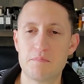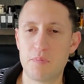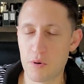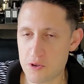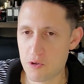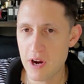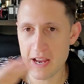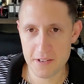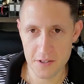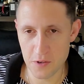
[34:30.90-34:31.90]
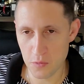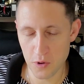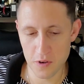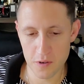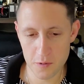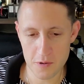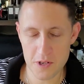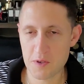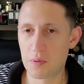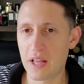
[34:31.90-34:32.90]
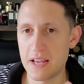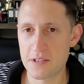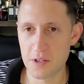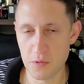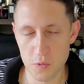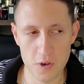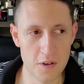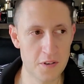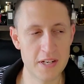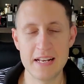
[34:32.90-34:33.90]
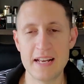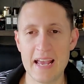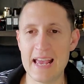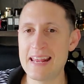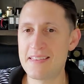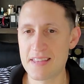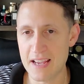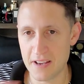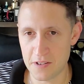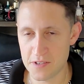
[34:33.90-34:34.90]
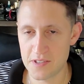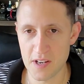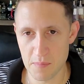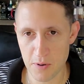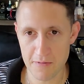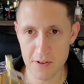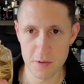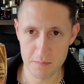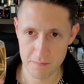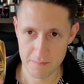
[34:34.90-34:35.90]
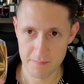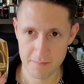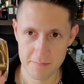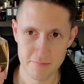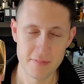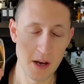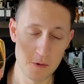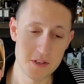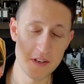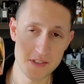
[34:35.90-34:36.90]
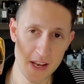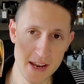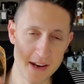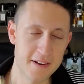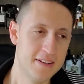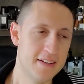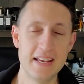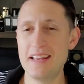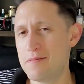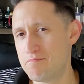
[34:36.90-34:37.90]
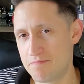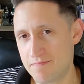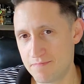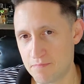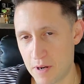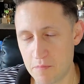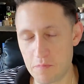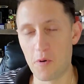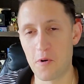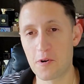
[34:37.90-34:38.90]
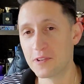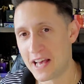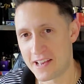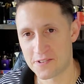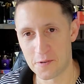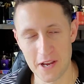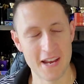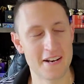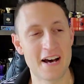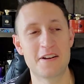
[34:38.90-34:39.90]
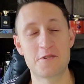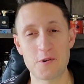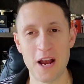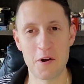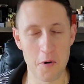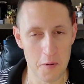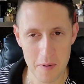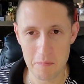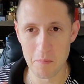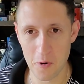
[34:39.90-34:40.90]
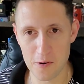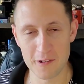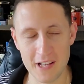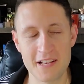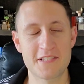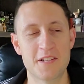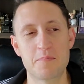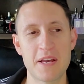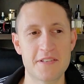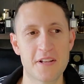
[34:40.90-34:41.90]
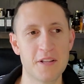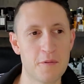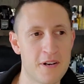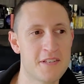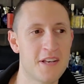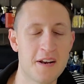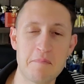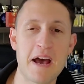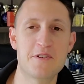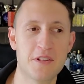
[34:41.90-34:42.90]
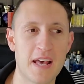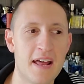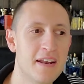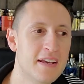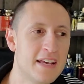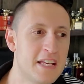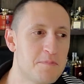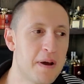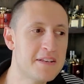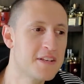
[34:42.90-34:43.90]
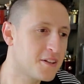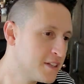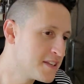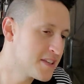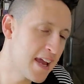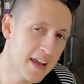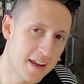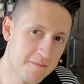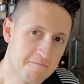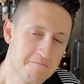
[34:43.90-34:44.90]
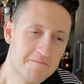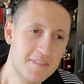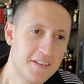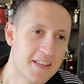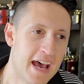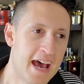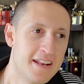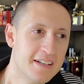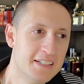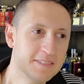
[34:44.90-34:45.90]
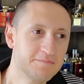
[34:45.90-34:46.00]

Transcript: portray it to the world or display it to the world in anything else than a perfume. That was his saying. In more or less, okay? Not a direct quote, but more or less, that's basically what he said. Imagine that. He's basically saying that